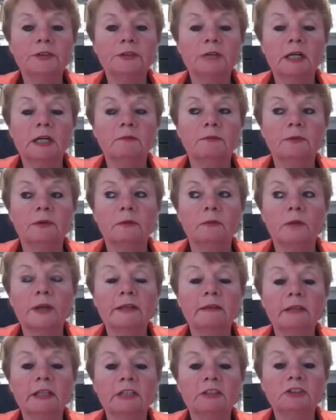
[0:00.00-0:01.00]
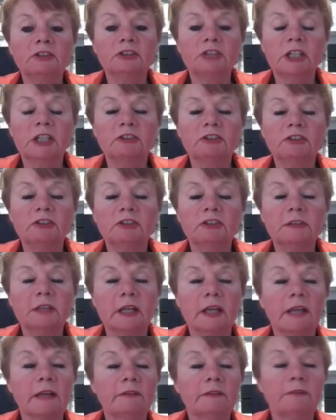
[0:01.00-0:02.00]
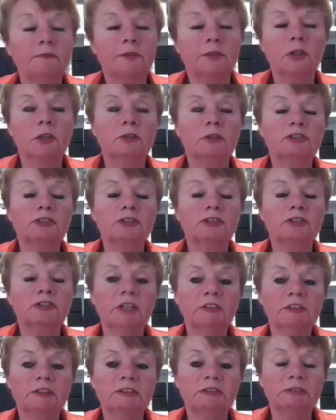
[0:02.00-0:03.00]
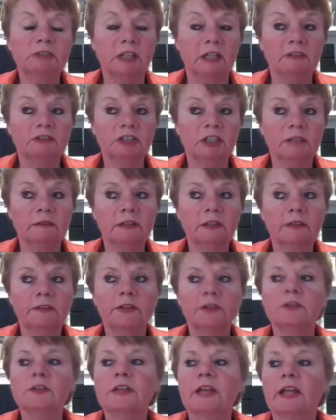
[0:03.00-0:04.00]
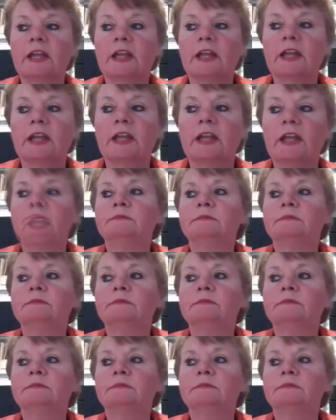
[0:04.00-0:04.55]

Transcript: for regulation changes and for code changes, generally there's like